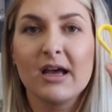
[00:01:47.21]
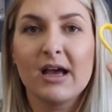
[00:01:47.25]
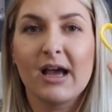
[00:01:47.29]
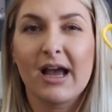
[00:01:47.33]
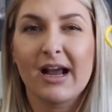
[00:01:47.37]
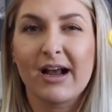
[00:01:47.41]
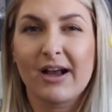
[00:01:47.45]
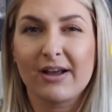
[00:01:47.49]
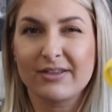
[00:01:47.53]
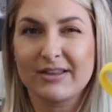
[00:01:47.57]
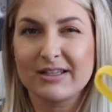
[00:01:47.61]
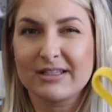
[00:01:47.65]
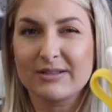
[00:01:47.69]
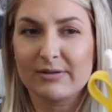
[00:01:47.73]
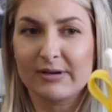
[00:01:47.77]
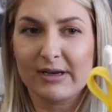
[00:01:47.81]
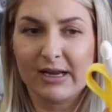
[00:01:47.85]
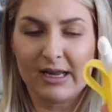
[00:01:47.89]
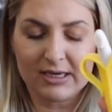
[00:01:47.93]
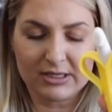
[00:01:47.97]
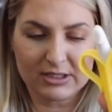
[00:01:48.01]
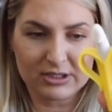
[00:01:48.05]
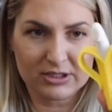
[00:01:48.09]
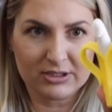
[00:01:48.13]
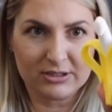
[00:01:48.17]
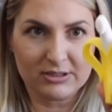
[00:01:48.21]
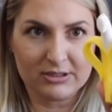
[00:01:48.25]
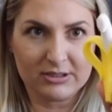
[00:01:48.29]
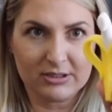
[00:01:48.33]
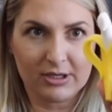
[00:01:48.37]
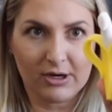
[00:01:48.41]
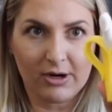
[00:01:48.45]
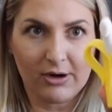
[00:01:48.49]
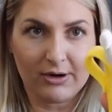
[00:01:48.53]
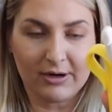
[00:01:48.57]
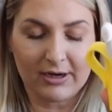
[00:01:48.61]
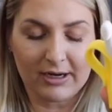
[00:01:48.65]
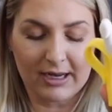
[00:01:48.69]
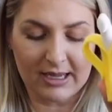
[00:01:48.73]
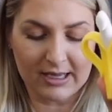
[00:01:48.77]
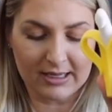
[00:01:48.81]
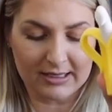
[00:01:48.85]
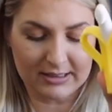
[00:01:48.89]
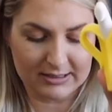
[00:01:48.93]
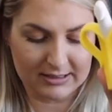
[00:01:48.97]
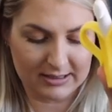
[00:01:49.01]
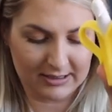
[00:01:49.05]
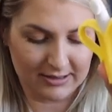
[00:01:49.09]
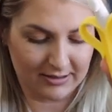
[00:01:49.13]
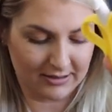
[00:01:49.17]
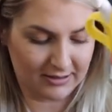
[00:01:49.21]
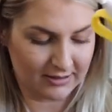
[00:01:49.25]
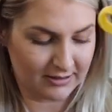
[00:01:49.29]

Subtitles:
I got this one at Target.